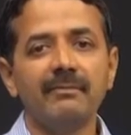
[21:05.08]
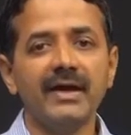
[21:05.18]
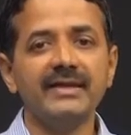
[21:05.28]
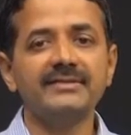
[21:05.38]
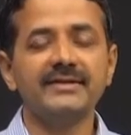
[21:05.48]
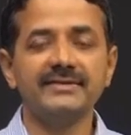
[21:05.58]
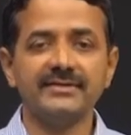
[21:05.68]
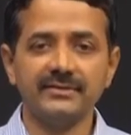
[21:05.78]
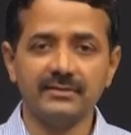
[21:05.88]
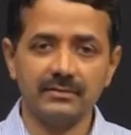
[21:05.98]
marries
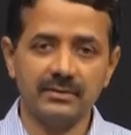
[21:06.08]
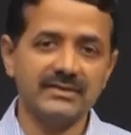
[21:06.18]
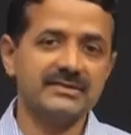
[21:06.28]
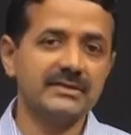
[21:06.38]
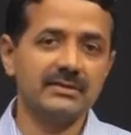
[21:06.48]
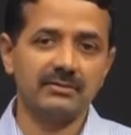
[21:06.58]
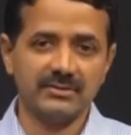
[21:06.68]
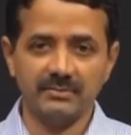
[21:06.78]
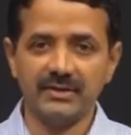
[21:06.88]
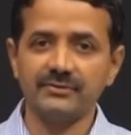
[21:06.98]
his uh, cousin or
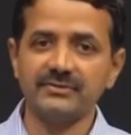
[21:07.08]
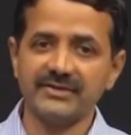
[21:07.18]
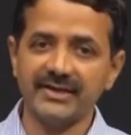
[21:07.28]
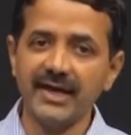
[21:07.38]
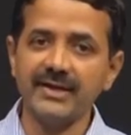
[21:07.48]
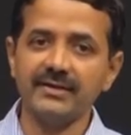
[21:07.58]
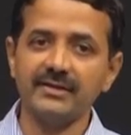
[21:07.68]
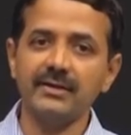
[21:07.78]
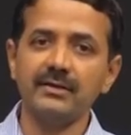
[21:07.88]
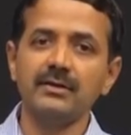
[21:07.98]
somebody who is a
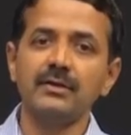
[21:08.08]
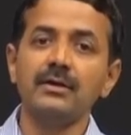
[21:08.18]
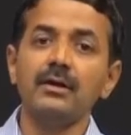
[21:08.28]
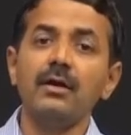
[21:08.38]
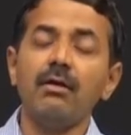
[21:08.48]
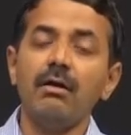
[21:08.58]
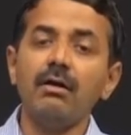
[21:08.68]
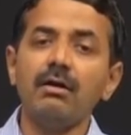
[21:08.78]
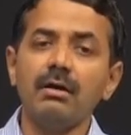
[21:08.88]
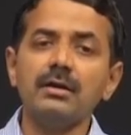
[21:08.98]
carrier,
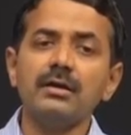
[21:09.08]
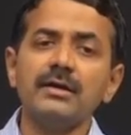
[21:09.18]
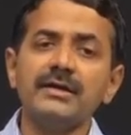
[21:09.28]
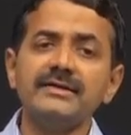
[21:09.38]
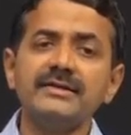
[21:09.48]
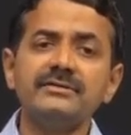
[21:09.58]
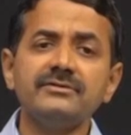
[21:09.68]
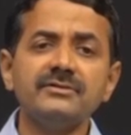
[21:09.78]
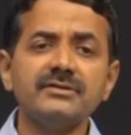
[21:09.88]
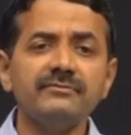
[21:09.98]
or in a
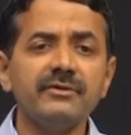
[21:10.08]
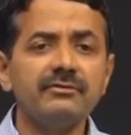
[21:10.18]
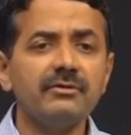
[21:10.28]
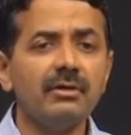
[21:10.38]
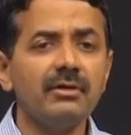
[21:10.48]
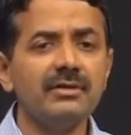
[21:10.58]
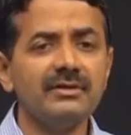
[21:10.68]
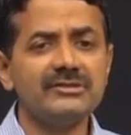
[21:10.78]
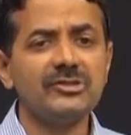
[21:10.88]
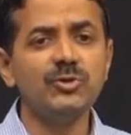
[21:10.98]
situation where we call
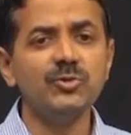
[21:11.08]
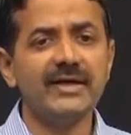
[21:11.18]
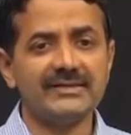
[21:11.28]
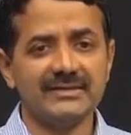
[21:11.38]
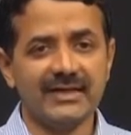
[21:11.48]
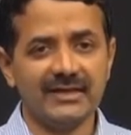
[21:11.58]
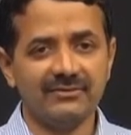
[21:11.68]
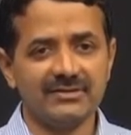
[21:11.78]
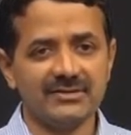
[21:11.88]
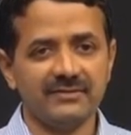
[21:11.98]
skewed X
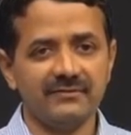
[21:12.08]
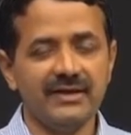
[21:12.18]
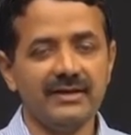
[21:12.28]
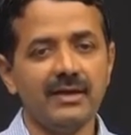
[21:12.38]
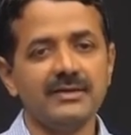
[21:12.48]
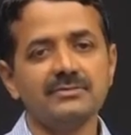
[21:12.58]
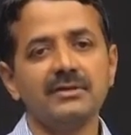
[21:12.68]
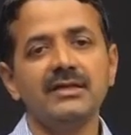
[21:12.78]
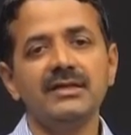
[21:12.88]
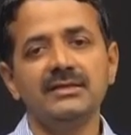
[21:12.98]
inactivation. We are
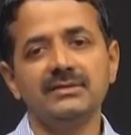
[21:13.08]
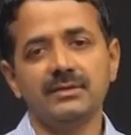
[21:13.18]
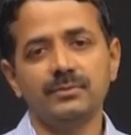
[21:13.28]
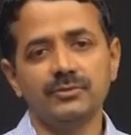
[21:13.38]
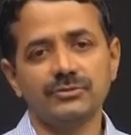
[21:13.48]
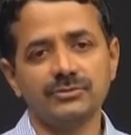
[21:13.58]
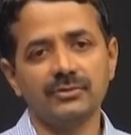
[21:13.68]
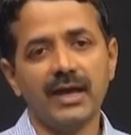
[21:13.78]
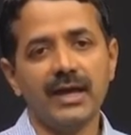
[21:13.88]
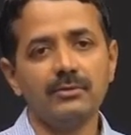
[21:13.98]
naturally supposed to
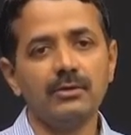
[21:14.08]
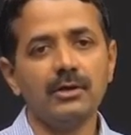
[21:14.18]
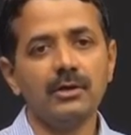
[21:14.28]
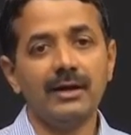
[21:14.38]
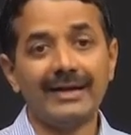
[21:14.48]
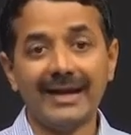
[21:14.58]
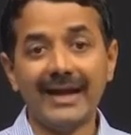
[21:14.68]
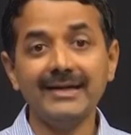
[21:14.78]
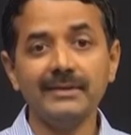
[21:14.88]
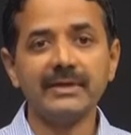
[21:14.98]
have
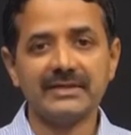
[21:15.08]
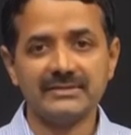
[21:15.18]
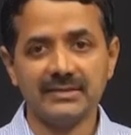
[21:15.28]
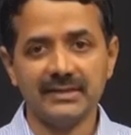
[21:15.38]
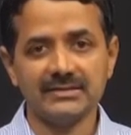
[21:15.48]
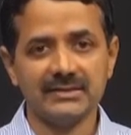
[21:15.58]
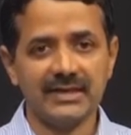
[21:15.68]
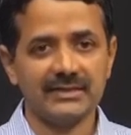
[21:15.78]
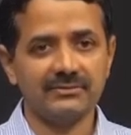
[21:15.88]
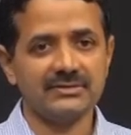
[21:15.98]
random X, X
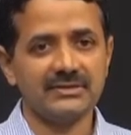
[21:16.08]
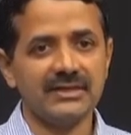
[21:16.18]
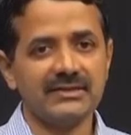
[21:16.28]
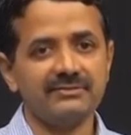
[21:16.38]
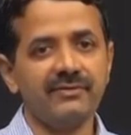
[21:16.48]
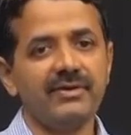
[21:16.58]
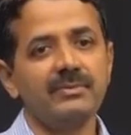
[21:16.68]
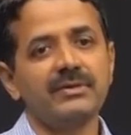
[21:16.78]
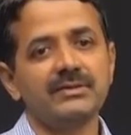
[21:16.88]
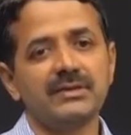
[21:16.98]
inactivation, that is fifty
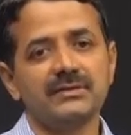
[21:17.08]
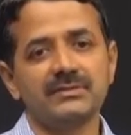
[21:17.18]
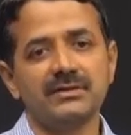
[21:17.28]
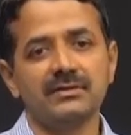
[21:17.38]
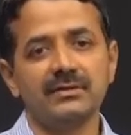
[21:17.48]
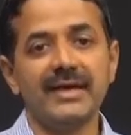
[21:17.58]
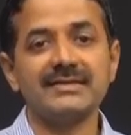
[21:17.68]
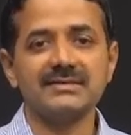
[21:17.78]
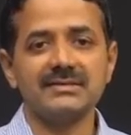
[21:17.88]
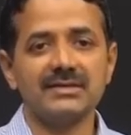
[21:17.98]
percent of the
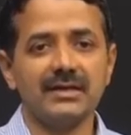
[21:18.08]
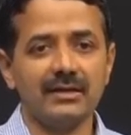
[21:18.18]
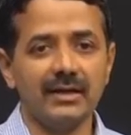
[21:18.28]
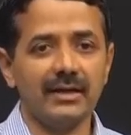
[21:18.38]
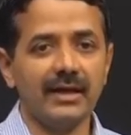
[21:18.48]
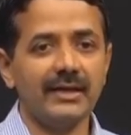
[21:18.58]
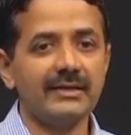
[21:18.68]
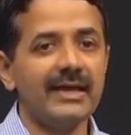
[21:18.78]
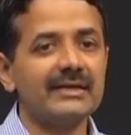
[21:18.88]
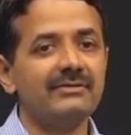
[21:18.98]
X's are
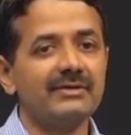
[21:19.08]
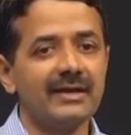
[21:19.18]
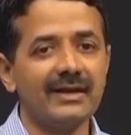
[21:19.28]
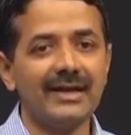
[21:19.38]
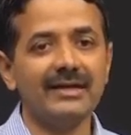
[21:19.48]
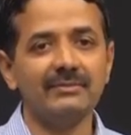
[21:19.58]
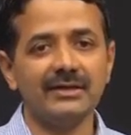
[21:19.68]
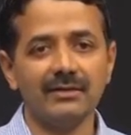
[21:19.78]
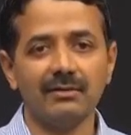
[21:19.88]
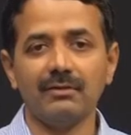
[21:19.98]
inactivated
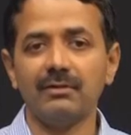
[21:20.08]
randomly in